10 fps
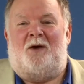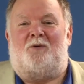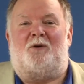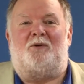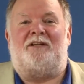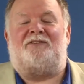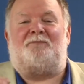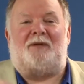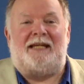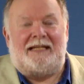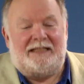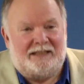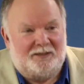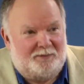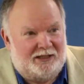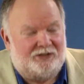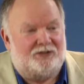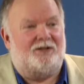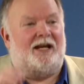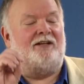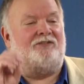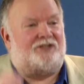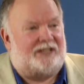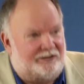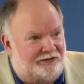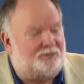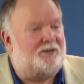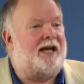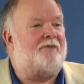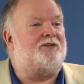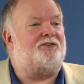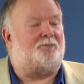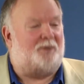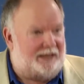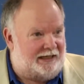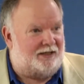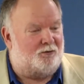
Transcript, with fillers: when we speak into the picture as Jesus would have us speak,